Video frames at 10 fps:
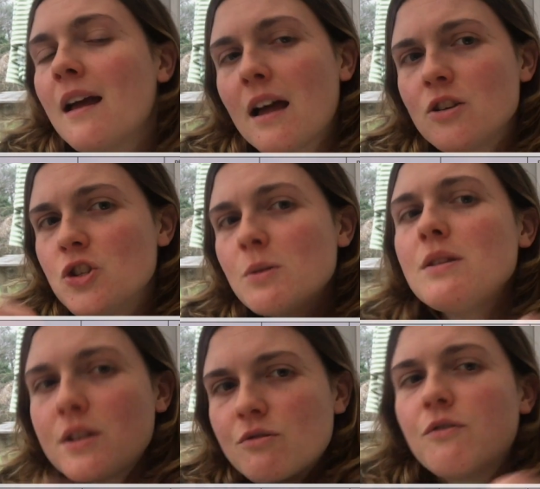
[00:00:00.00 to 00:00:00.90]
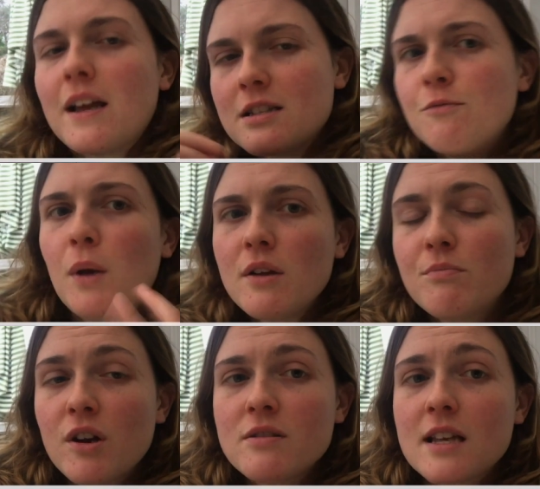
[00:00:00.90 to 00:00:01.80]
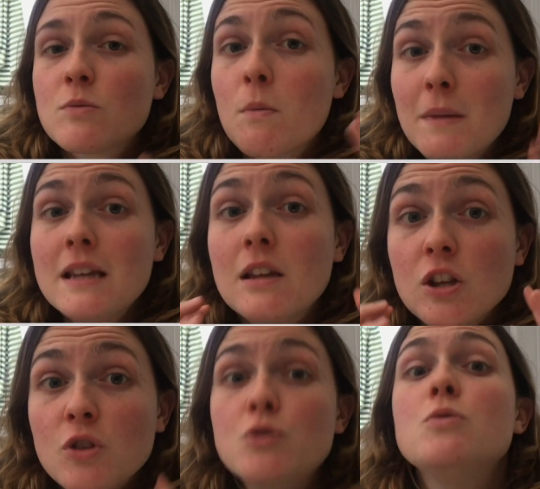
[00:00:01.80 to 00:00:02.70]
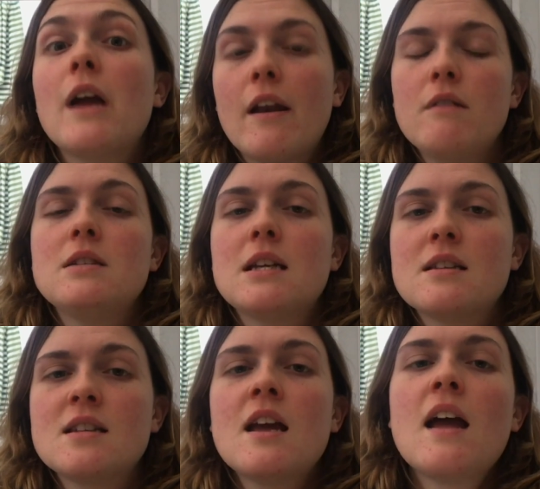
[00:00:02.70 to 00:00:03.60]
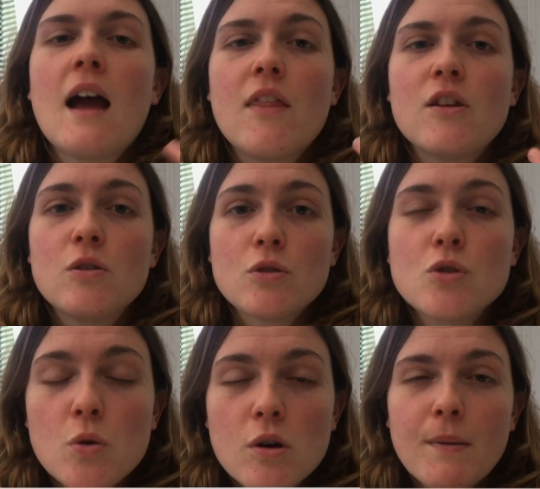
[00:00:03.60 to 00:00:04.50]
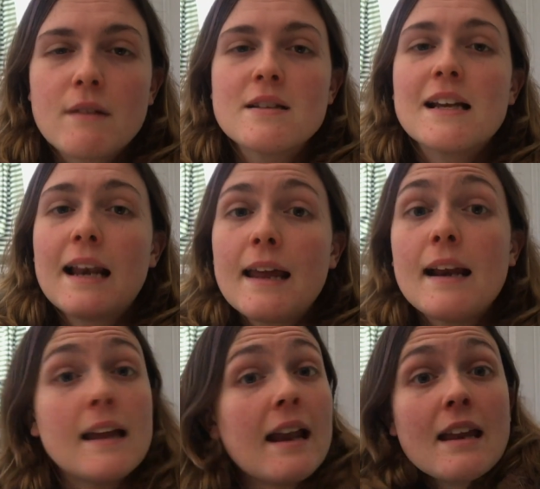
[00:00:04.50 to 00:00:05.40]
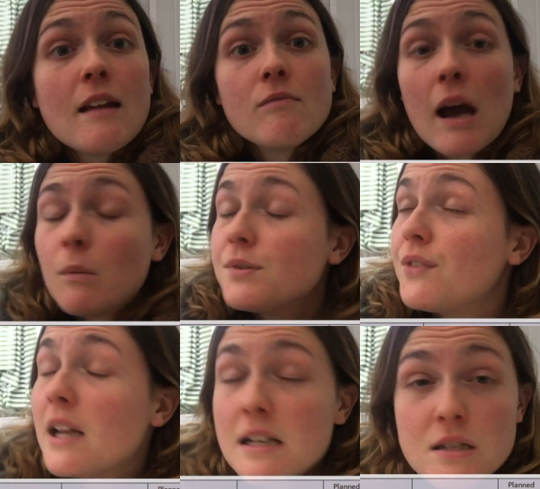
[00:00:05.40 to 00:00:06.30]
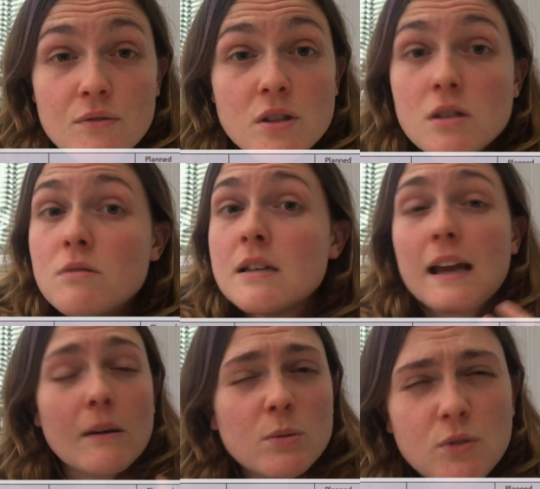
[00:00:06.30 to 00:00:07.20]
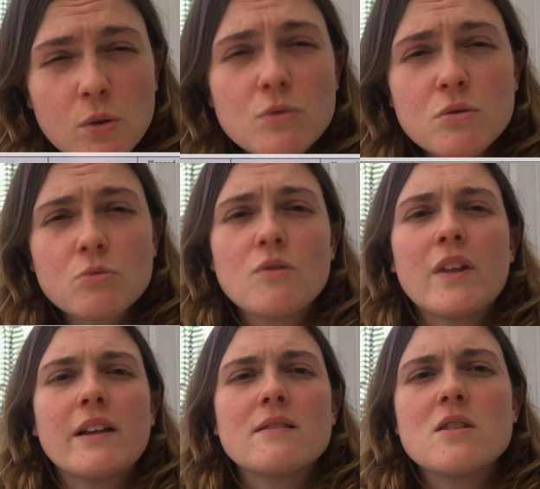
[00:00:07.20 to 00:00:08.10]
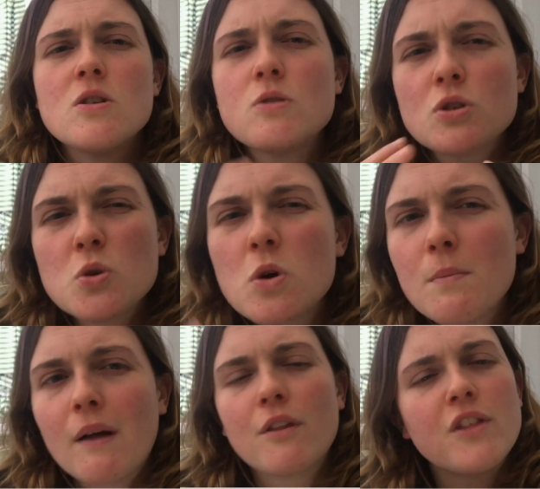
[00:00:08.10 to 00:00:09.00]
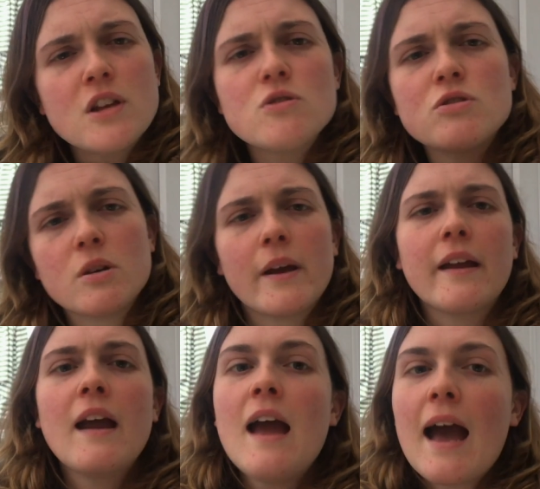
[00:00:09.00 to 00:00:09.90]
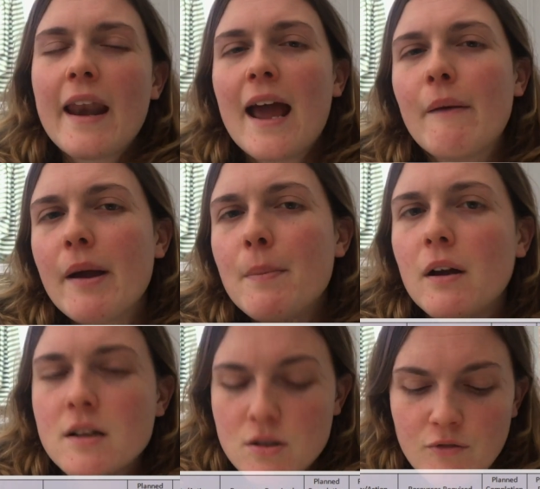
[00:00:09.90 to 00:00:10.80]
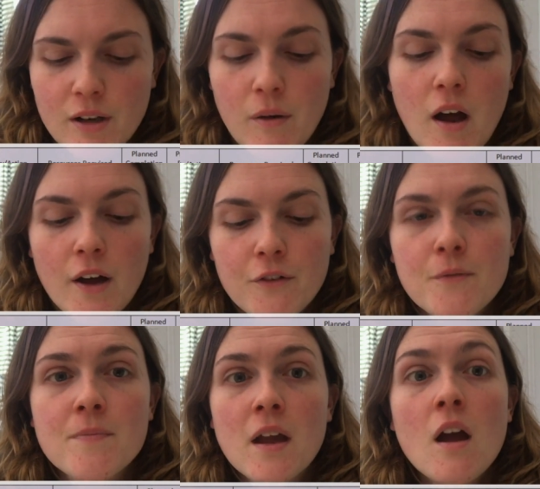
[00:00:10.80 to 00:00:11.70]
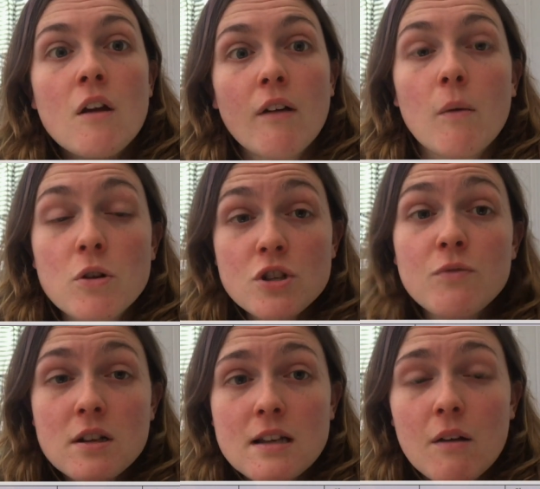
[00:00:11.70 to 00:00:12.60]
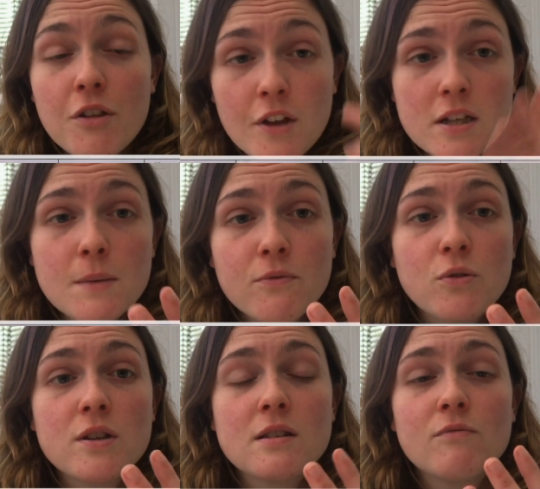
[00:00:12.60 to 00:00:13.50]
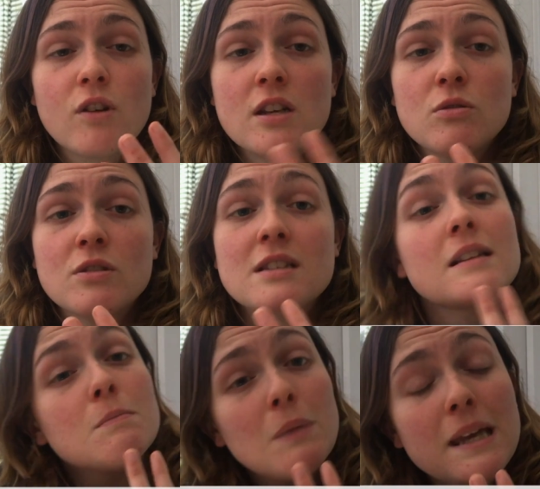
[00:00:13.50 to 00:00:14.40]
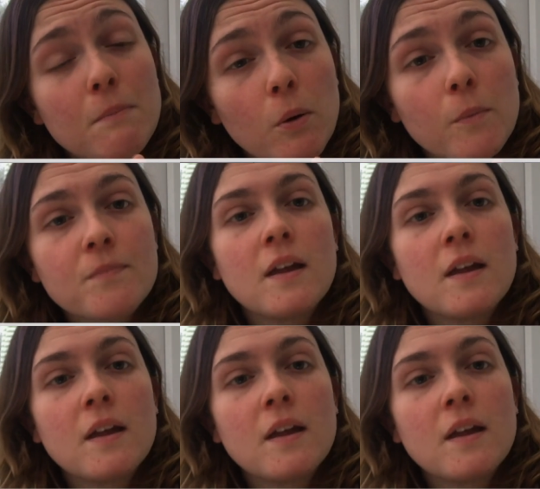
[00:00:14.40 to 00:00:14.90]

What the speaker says: And doing this reflective process will mean that you do get noticed and that you can talk about it clearly, and it helps for interviews and it helps for all sorts of things, that you can talk about the things you're doing and how it applies to real life. Right, once you've worked out, the 3rd type of resources is people.